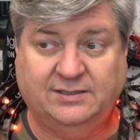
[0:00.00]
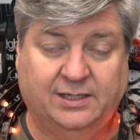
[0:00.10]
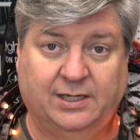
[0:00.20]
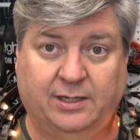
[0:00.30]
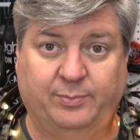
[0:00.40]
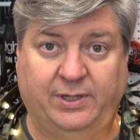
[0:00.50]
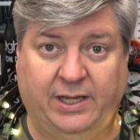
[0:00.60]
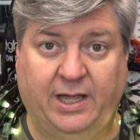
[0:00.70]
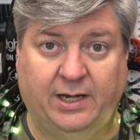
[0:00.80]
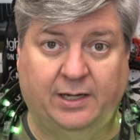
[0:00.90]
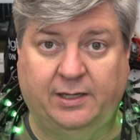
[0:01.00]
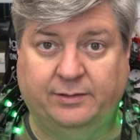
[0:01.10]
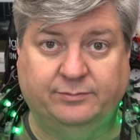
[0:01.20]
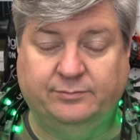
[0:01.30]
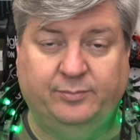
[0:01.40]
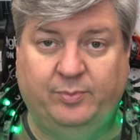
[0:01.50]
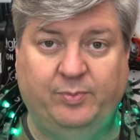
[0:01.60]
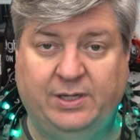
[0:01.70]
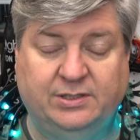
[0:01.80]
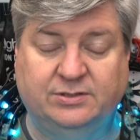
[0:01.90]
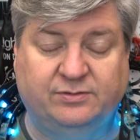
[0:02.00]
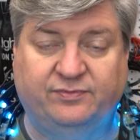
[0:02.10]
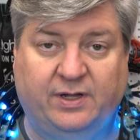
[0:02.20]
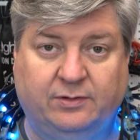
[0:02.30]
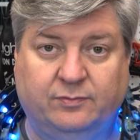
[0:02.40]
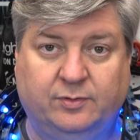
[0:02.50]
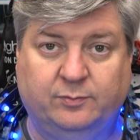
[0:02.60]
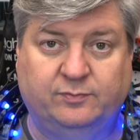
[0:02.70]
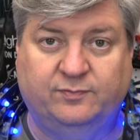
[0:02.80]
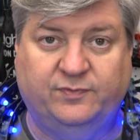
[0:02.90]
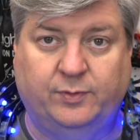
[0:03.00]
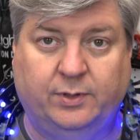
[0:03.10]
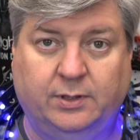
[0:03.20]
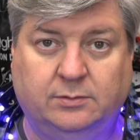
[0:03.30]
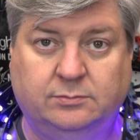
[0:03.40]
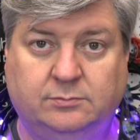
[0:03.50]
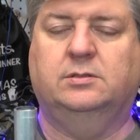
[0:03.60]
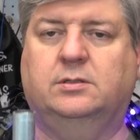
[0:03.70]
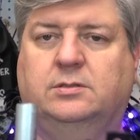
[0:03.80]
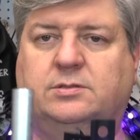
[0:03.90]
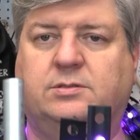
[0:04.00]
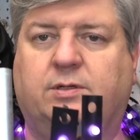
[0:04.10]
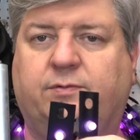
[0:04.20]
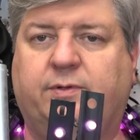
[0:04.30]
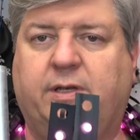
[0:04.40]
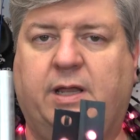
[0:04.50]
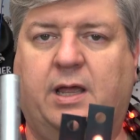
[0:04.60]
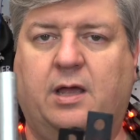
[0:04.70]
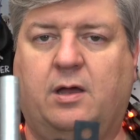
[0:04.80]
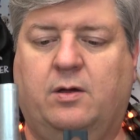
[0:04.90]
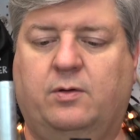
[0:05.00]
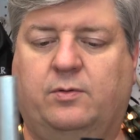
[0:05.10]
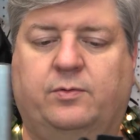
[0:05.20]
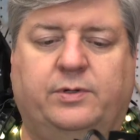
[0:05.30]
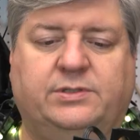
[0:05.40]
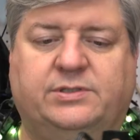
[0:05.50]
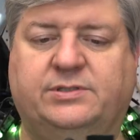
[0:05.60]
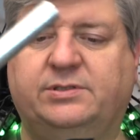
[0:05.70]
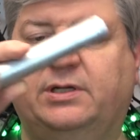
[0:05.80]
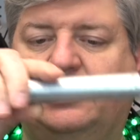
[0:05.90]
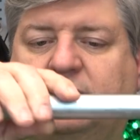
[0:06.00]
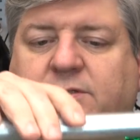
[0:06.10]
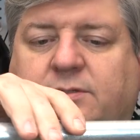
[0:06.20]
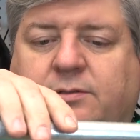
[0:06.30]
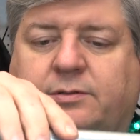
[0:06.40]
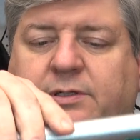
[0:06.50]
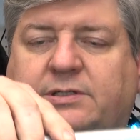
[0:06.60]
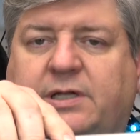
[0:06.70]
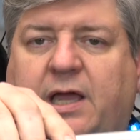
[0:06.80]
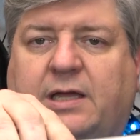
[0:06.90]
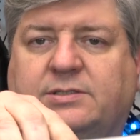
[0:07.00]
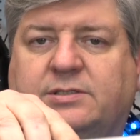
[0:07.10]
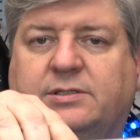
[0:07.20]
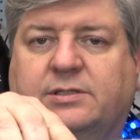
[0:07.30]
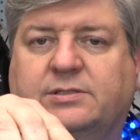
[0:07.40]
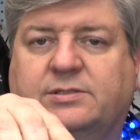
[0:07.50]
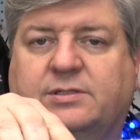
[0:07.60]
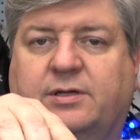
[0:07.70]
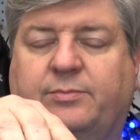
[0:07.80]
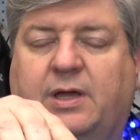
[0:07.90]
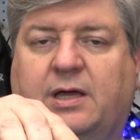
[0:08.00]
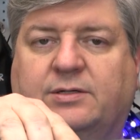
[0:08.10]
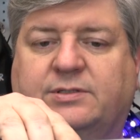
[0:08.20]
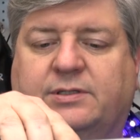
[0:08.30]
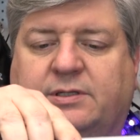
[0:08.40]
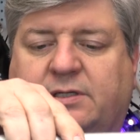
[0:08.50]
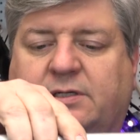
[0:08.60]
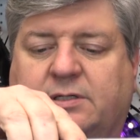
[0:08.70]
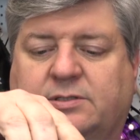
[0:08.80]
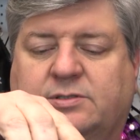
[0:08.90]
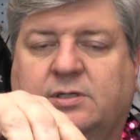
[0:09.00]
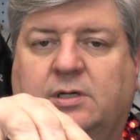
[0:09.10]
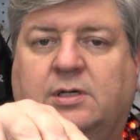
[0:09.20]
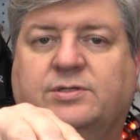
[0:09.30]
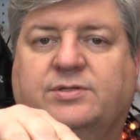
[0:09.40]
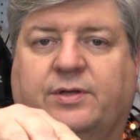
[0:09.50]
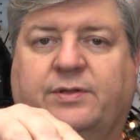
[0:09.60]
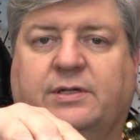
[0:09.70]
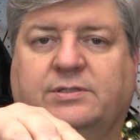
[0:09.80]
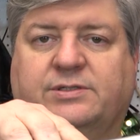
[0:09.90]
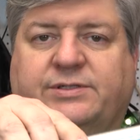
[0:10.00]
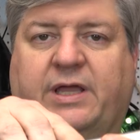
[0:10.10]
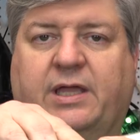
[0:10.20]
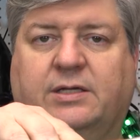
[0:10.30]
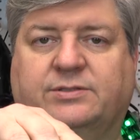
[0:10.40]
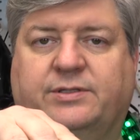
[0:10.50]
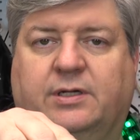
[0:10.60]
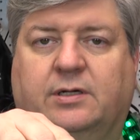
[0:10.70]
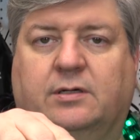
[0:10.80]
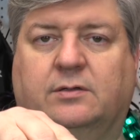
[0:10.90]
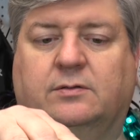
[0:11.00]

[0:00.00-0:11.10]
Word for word: to get up in the attic, and B, just to find room for it. So now we just need to attach this somehow to this so that it just hangs there.